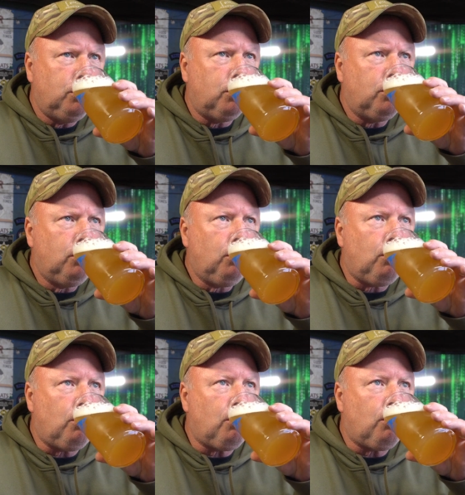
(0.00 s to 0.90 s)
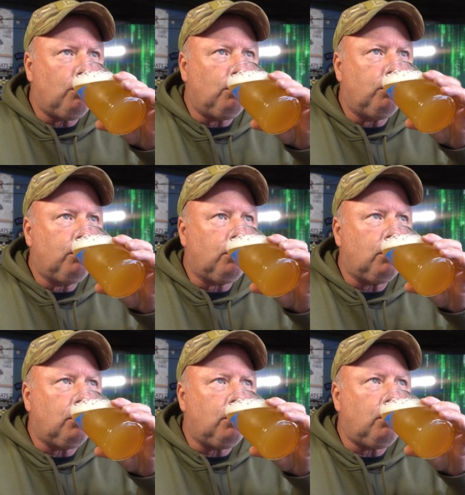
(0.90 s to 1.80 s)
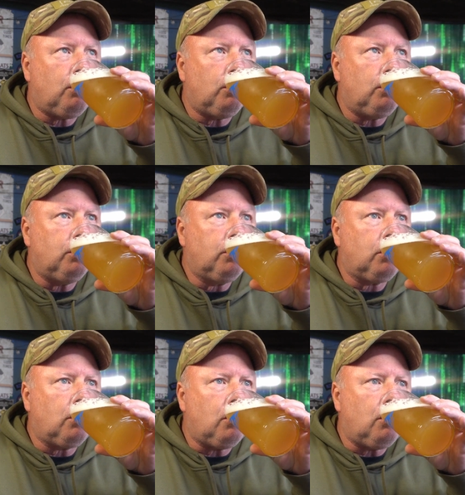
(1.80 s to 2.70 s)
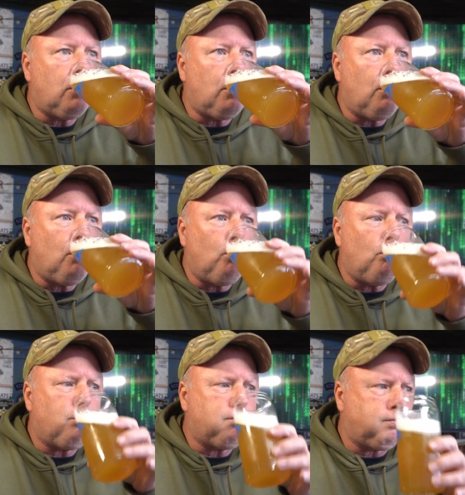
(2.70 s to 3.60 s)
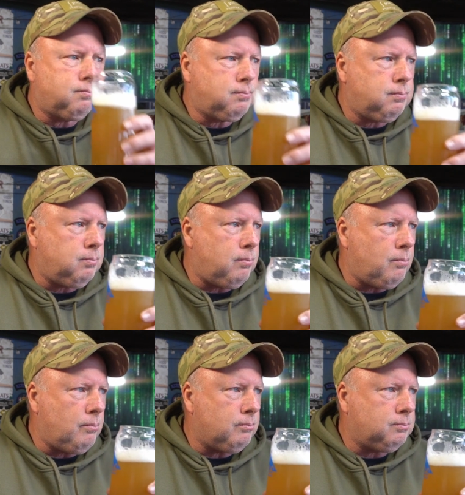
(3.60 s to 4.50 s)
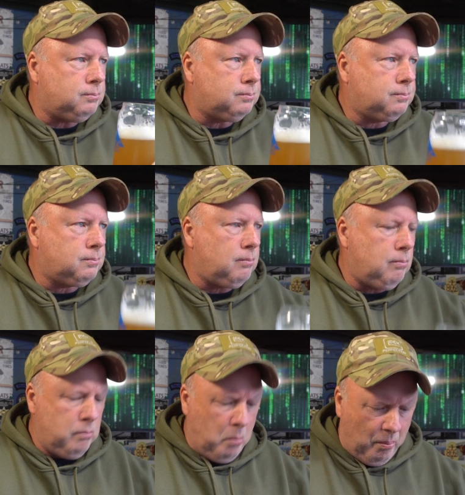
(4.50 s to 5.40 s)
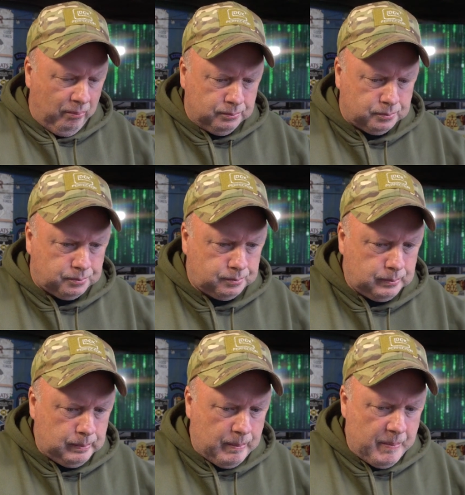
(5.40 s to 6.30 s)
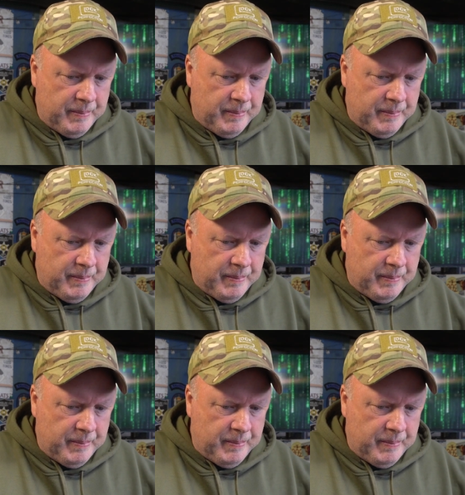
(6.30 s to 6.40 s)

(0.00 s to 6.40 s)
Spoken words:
Nobody speaks.